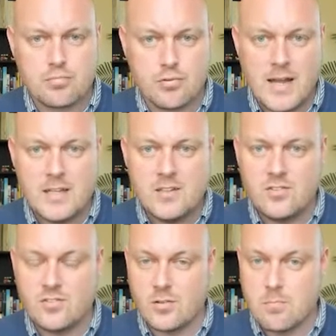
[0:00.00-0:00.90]

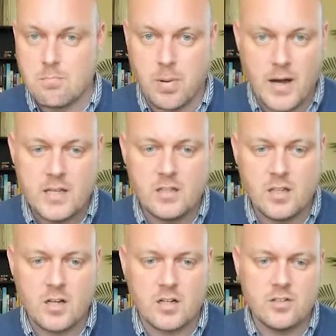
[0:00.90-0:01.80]
Brands, by
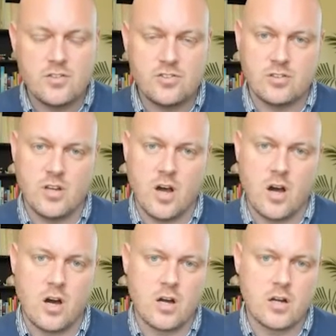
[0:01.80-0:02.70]
and large,
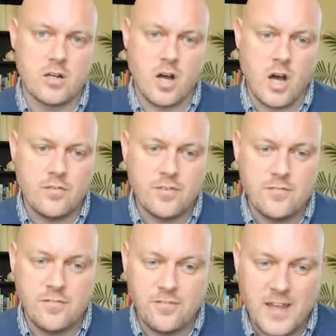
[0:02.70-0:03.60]
are
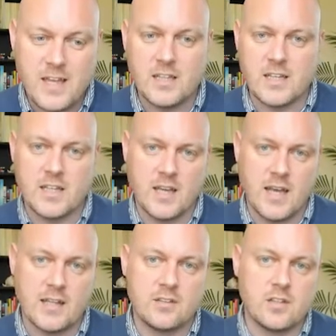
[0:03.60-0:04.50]
often failing
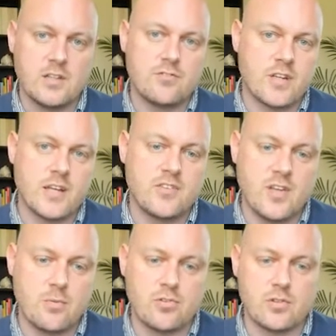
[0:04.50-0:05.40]
at delivering
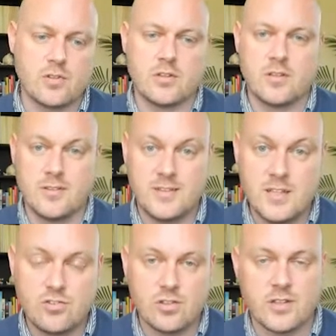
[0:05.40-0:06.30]
exceptional
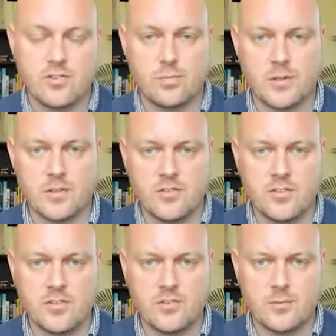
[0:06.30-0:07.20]
digital
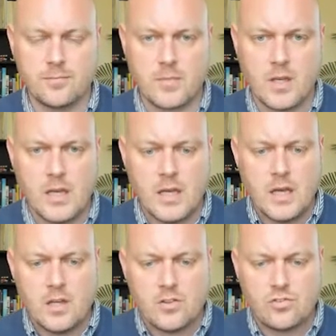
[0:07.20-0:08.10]
experiences.
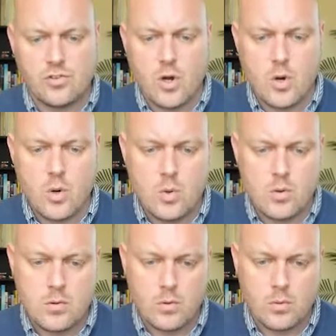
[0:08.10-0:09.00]

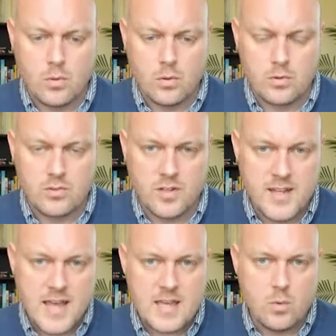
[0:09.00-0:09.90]
So
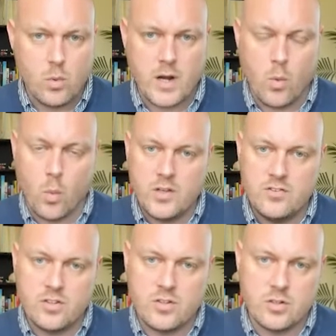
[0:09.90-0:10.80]
today, what I
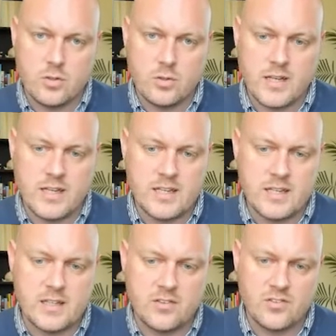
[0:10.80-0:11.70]
want to do
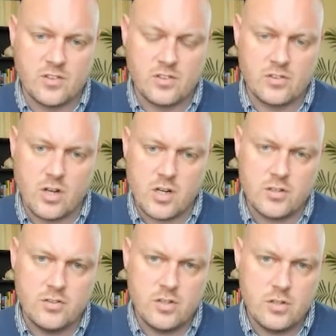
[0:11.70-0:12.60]
is
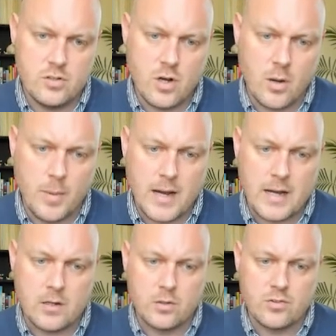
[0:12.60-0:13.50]
talk to you
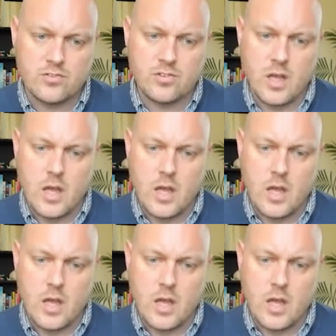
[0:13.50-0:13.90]
about